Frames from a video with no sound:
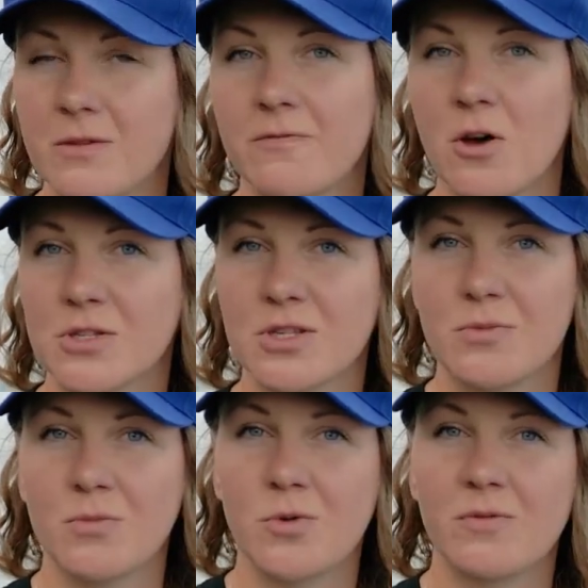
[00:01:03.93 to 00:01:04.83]
faster
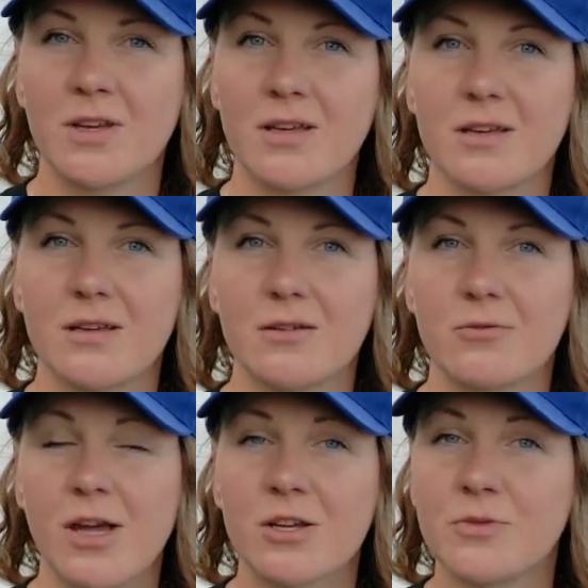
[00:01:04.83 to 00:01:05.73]
moving
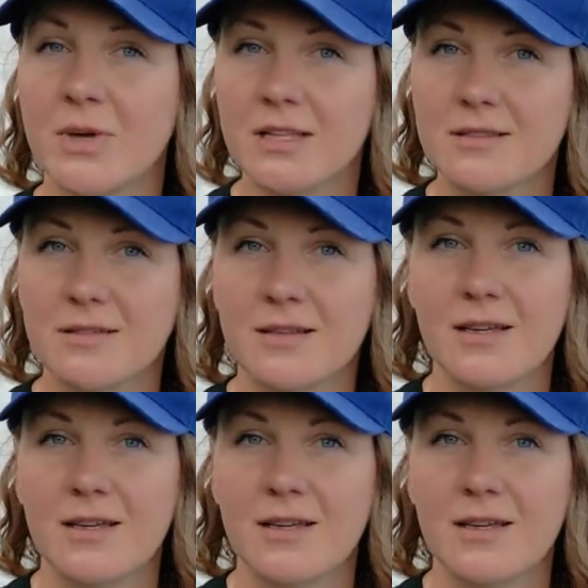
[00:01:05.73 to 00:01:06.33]
reaction bait.